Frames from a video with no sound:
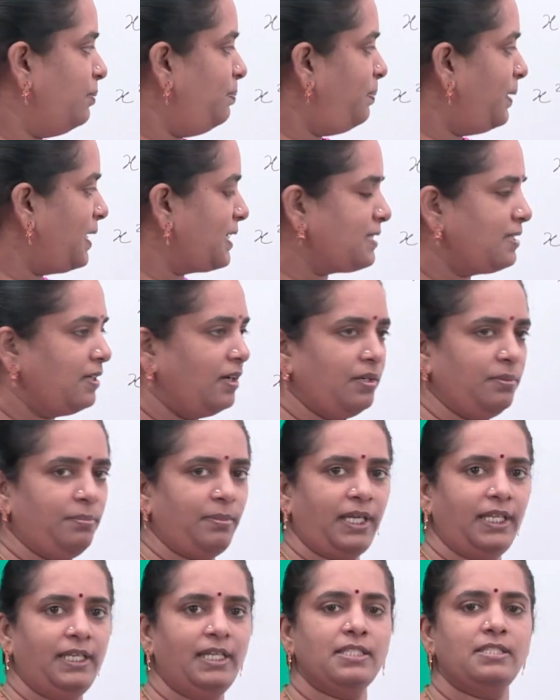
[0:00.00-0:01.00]
plus or
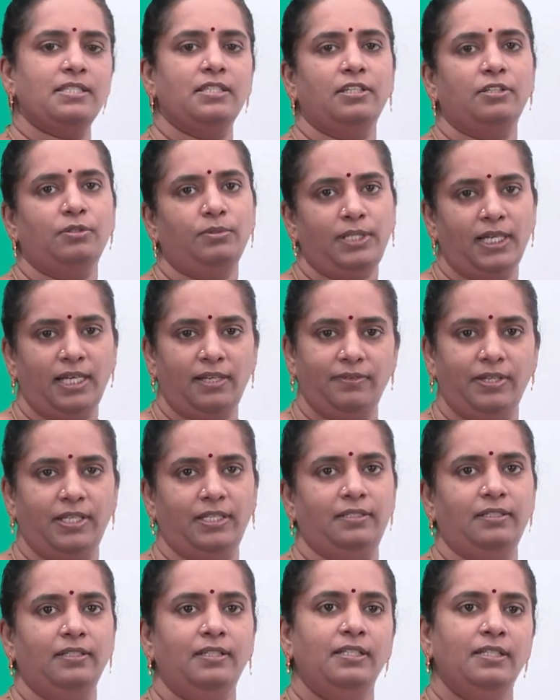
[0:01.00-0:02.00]
minus root 11
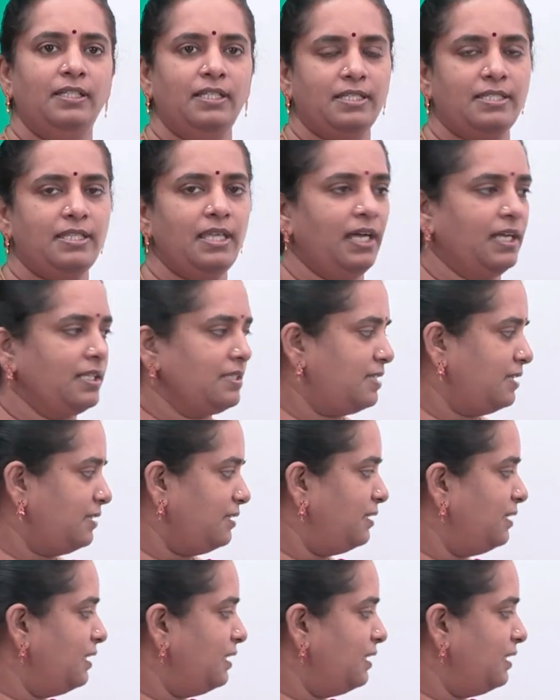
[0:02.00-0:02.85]
is the answer.